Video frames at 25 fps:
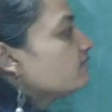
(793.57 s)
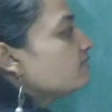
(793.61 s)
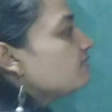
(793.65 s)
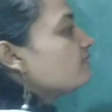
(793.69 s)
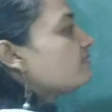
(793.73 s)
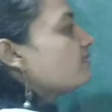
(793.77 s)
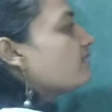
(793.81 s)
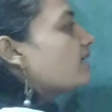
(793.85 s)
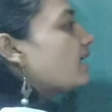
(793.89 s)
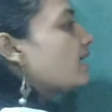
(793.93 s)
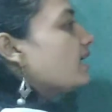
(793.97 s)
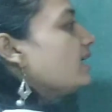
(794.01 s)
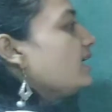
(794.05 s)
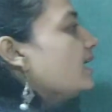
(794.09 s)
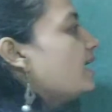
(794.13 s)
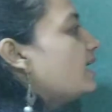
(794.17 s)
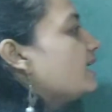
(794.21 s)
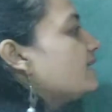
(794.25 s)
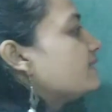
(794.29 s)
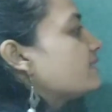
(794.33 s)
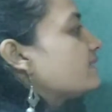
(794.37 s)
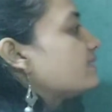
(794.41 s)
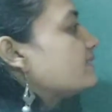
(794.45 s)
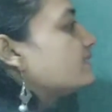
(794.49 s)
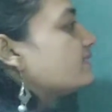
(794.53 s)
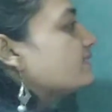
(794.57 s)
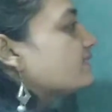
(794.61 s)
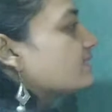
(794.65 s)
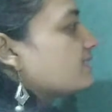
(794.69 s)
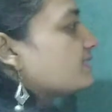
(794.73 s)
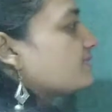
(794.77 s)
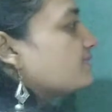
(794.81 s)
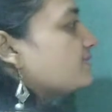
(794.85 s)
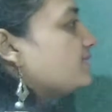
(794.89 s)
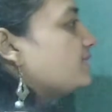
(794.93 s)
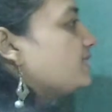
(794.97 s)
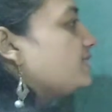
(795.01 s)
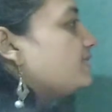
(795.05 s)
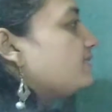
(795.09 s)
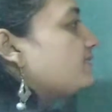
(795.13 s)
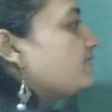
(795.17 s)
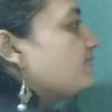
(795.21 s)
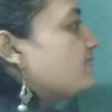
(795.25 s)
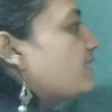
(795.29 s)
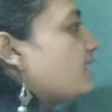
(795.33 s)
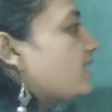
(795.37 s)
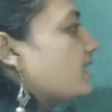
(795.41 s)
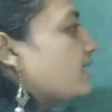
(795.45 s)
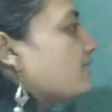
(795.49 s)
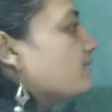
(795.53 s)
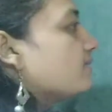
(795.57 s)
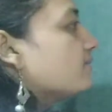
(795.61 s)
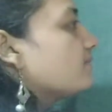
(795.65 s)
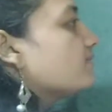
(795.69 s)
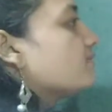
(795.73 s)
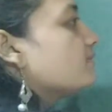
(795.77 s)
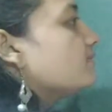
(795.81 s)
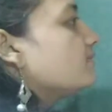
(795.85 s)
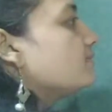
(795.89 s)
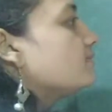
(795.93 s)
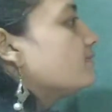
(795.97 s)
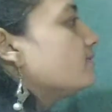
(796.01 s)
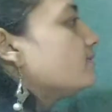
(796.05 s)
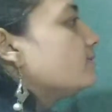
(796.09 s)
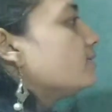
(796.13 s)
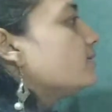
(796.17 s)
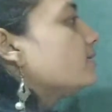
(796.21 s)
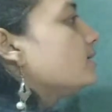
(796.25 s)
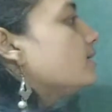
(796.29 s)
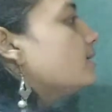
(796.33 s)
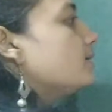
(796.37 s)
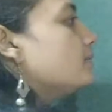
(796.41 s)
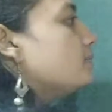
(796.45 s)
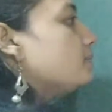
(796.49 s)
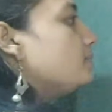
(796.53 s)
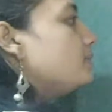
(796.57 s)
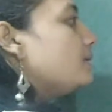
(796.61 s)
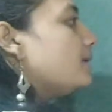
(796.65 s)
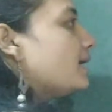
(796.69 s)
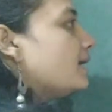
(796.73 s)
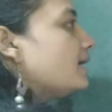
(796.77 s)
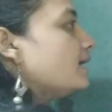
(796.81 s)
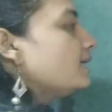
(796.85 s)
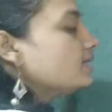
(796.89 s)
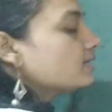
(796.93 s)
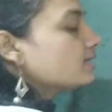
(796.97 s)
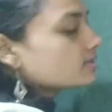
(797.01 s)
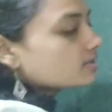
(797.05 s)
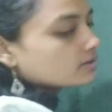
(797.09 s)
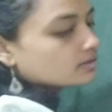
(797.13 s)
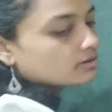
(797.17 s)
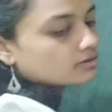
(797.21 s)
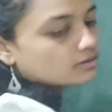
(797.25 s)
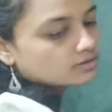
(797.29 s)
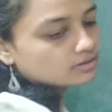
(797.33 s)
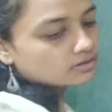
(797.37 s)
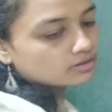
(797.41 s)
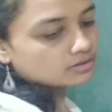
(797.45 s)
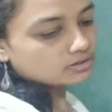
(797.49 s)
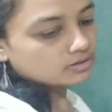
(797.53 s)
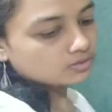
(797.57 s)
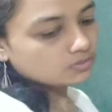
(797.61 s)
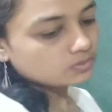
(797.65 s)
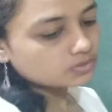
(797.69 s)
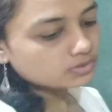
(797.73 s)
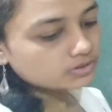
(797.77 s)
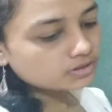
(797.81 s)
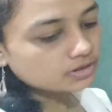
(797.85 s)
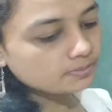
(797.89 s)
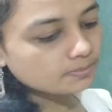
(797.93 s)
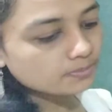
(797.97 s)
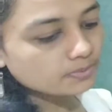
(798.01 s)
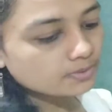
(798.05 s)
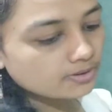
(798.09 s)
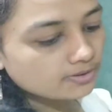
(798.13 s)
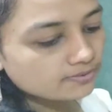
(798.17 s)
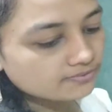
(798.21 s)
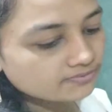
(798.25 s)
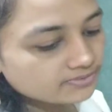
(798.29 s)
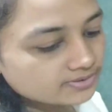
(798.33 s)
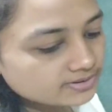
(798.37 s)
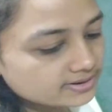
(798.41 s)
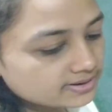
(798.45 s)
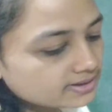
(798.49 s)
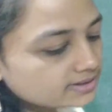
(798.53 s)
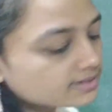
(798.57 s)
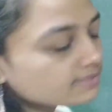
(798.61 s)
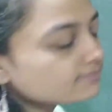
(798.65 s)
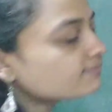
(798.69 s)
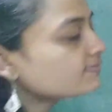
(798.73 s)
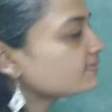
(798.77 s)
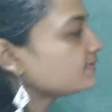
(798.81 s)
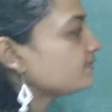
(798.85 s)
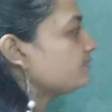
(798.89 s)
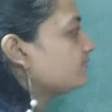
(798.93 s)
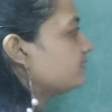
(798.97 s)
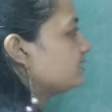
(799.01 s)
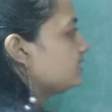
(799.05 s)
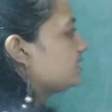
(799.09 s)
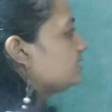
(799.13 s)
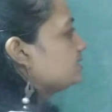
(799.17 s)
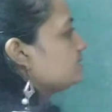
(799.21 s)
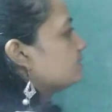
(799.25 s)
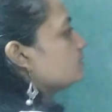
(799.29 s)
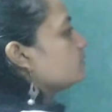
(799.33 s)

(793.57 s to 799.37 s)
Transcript: 575 plus what is the profit is 15